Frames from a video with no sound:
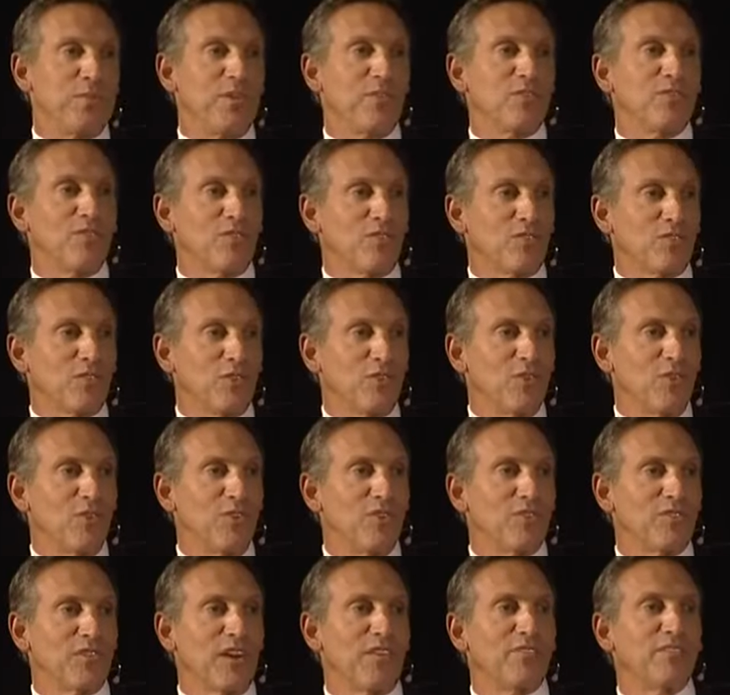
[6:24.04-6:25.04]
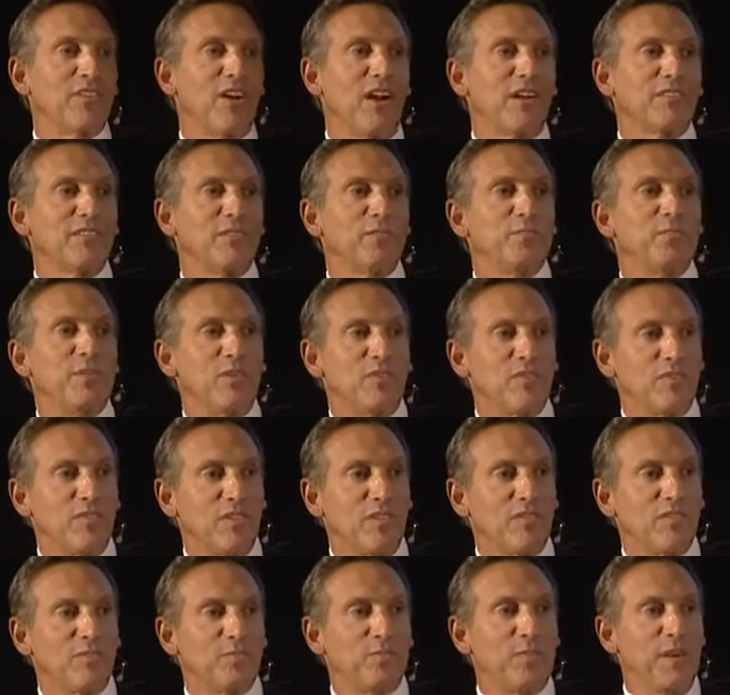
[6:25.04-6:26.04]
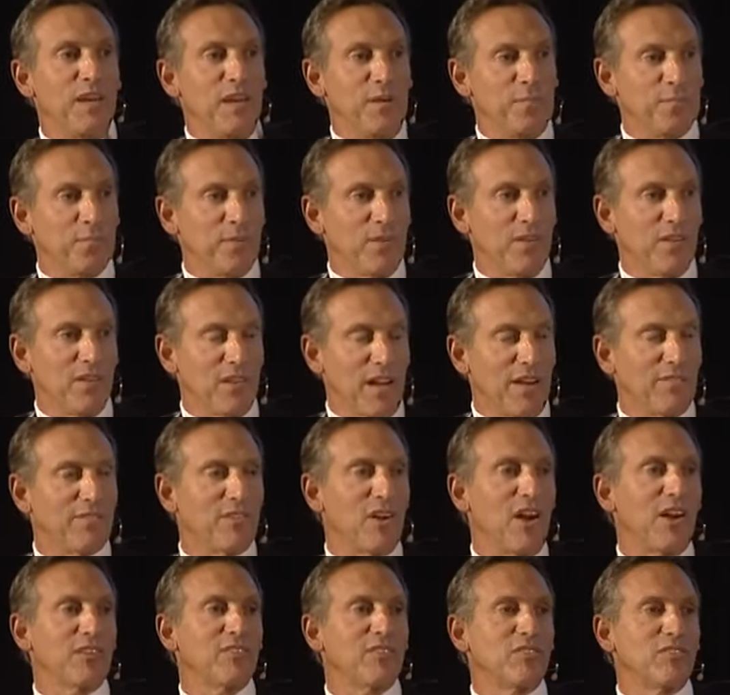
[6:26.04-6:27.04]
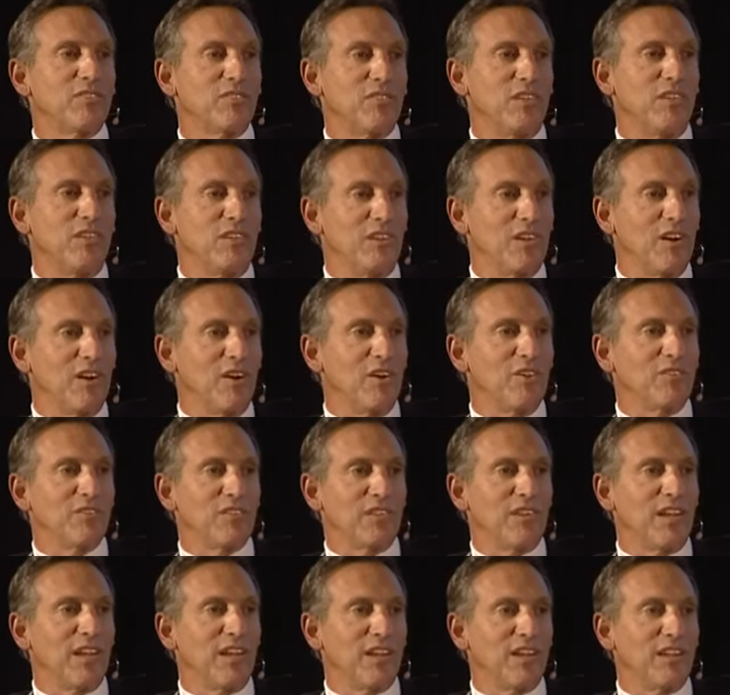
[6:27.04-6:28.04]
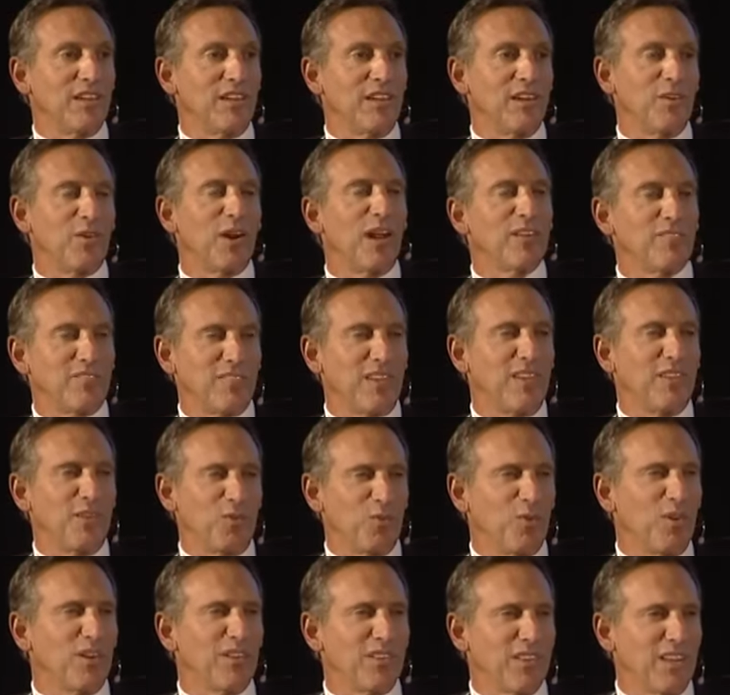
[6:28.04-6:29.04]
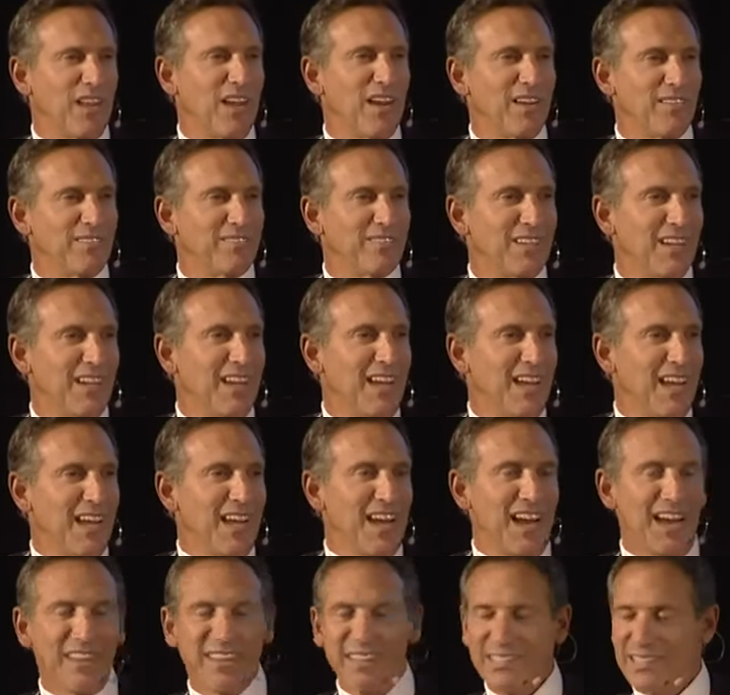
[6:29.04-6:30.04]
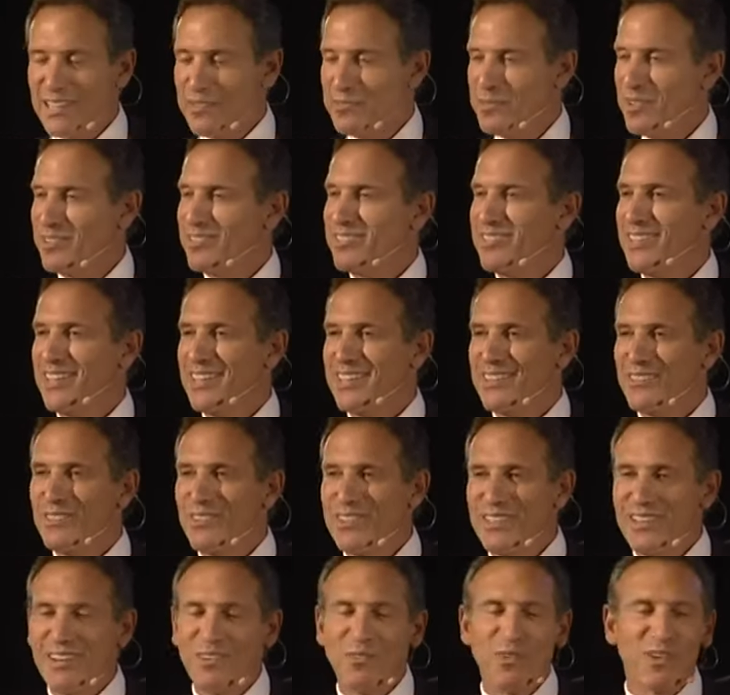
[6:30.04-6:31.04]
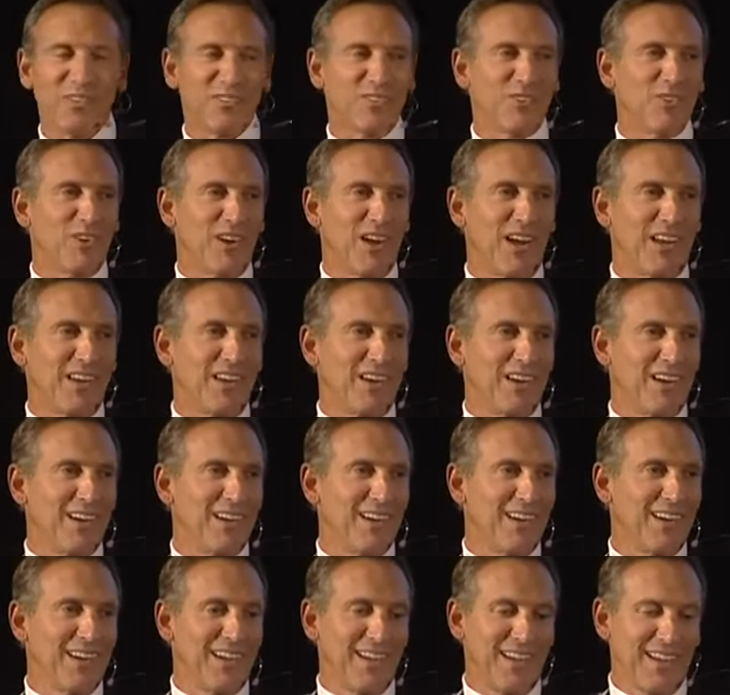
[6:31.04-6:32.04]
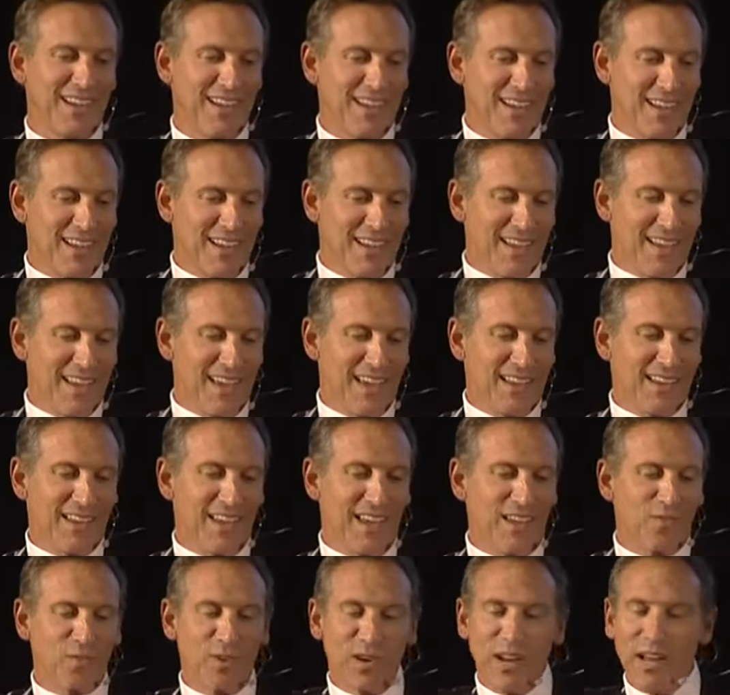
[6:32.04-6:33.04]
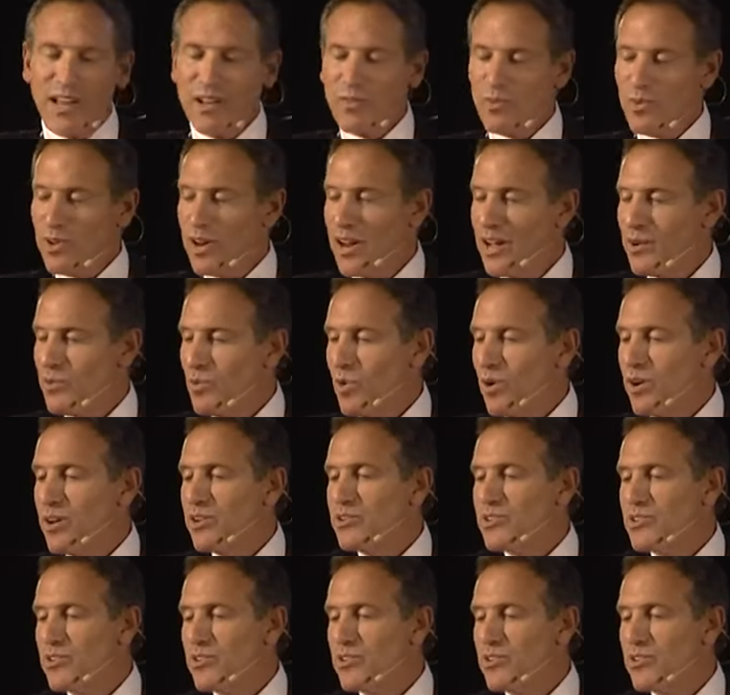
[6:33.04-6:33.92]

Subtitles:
business schools, I've talked to business people, I've talked to CEOs, and they, you know, when I say the word love, I think they must think, well, you know, what is going on here? And what I want